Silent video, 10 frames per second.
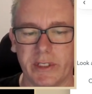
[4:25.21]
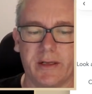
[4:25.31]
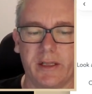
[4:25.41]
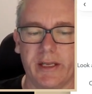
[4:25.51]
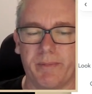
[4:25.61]

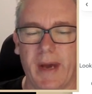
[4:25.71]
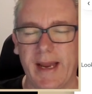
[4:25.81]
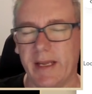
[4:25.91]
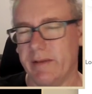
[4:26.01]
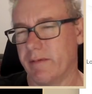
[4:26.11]
The
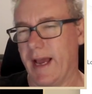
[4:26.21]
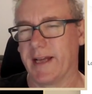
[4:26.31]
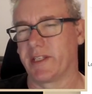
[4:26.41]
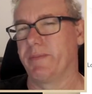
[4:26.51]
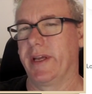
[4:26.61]
clickbaity
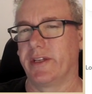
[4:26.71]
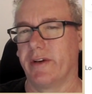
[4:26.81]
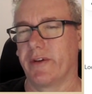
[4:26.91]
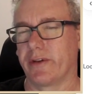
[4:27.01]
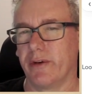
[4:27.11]

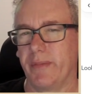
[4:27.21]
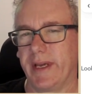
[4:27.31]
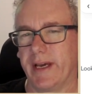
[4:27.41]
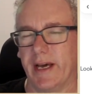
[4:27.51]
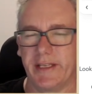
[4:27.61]
aspect of it could
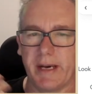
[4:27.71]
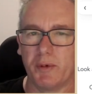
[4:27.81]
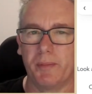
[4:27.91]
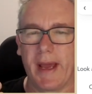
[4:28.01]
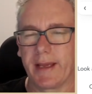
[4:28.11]
be a
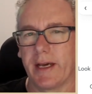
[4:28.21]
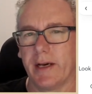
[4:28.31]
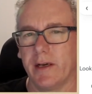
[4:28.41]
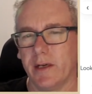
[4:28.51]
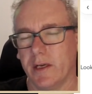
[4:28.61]
double
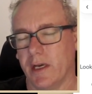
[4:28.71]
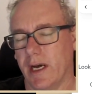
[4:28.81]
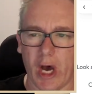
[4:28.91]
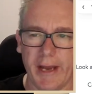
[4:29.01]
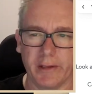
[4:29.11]
banger
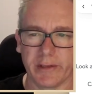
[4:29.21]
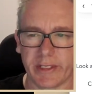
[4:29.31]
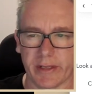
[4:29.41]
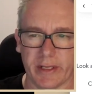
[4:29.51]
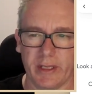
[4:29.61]

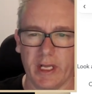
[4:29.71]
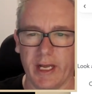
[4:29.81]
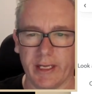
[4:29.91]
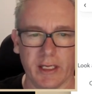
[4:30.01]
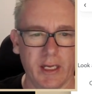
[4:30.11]
title, something
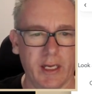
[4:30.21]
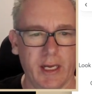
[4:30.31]
like